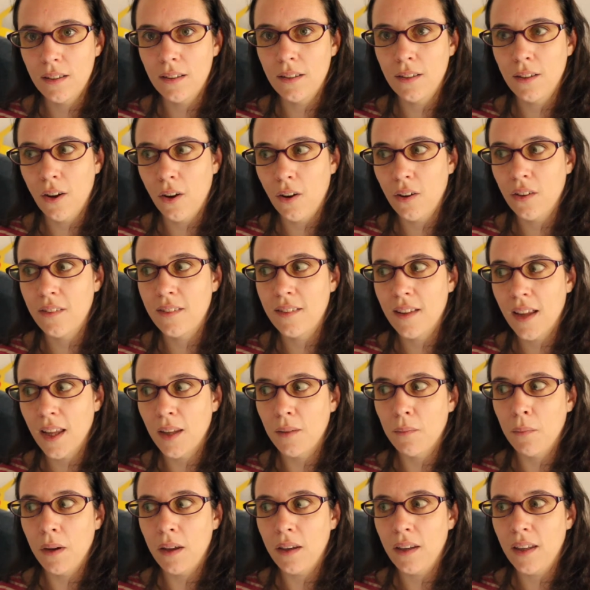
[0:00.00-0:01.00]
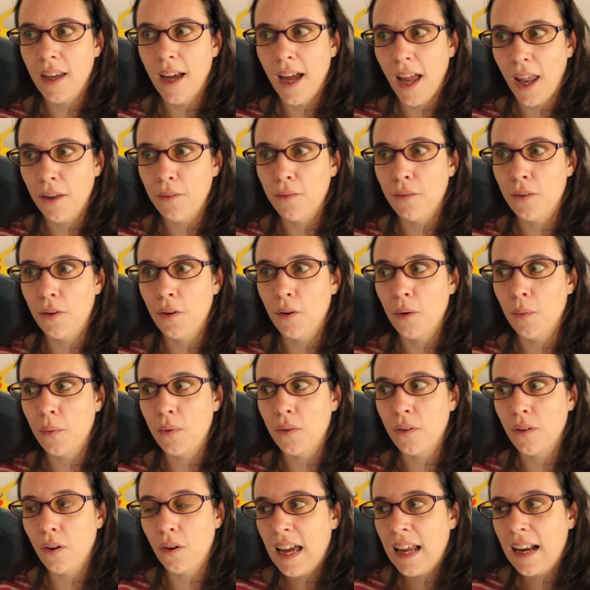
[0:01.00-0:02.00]
not that many
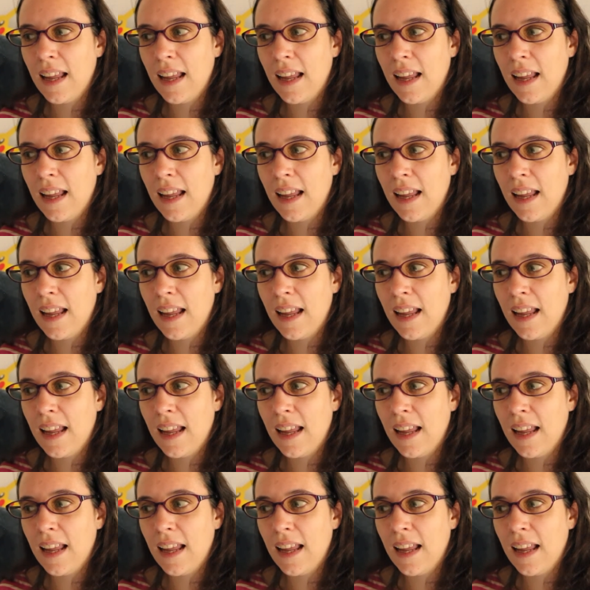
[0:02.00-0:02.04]
adverbs.